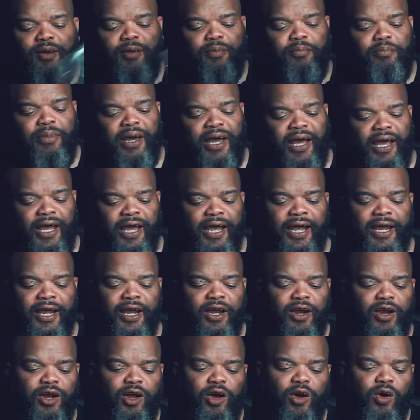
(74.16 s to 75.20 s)
Bang,
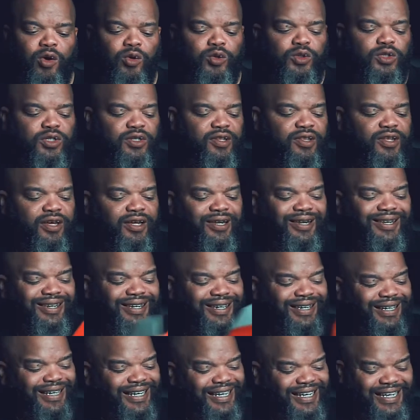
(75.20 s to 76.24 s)
here goes the
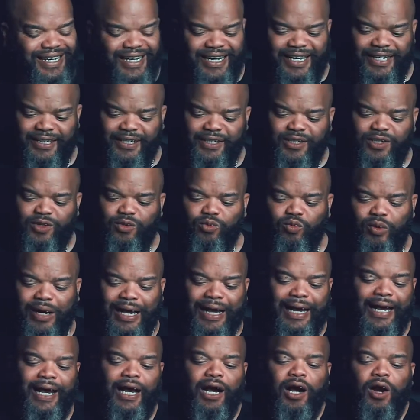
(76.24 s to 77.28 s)
lens.
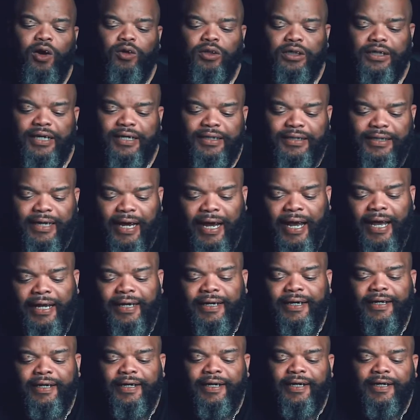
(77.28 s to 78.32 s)
Wow, look at that.
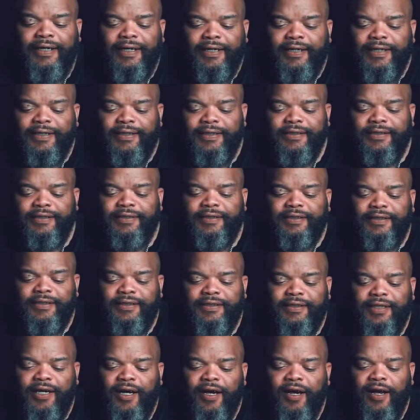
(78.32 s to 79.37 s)
This
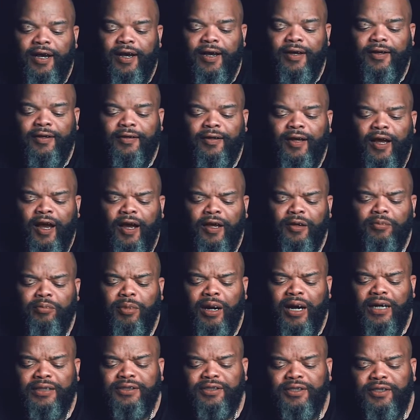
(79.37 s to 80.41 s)
is, I
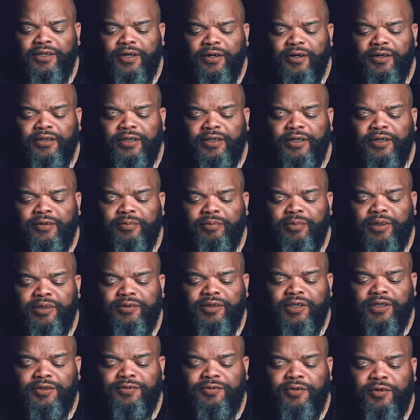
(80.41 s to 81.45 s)
unboxed it earlier, but
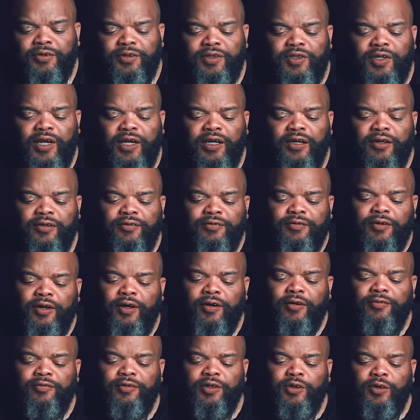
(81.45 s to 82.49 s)
just for the sake
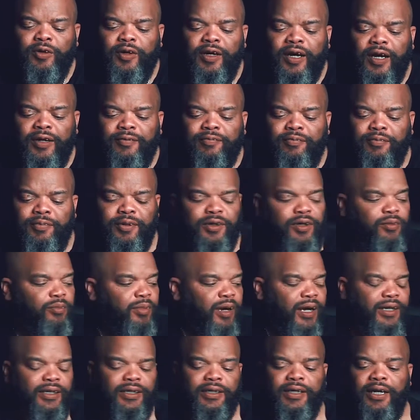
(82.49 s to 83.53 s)
of viewing, I put it
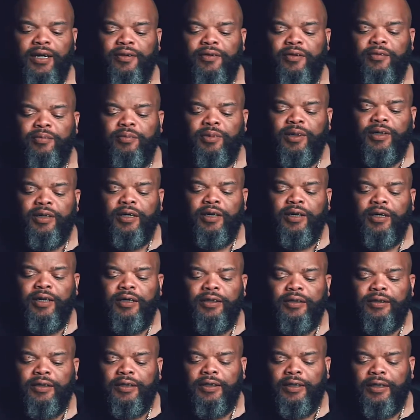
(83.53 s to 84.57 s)
back together, but
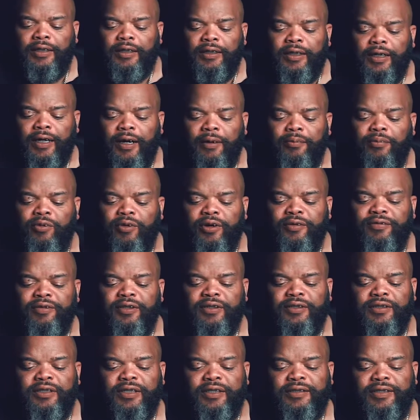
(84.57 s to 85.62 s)
I briefly
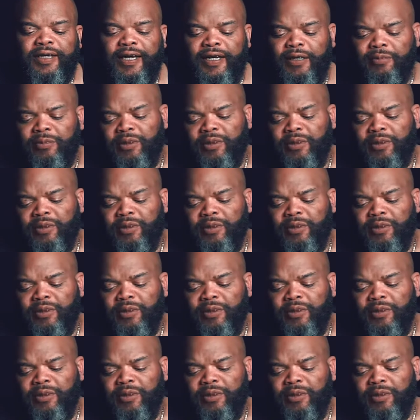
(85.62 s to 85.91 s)
looked at it.